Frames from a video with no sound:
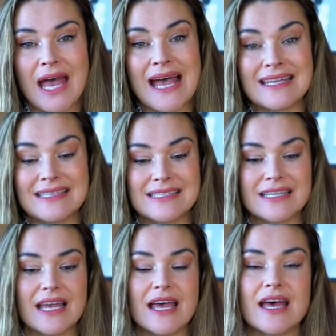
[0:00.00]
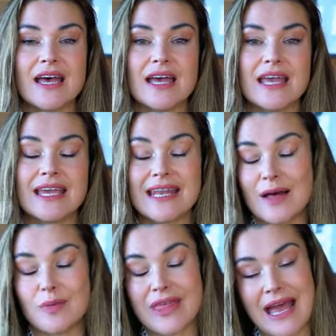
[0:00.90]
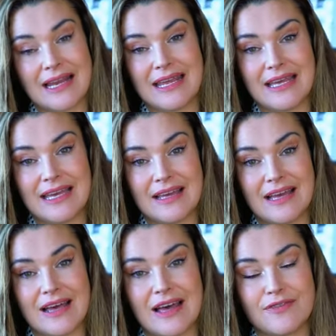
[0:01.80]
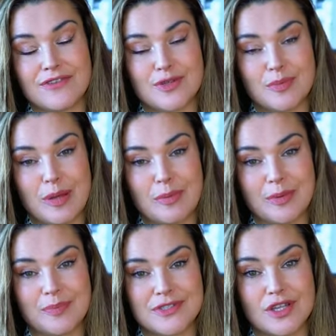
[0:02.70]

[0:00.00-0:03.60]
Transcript: And it can help with acne for some people.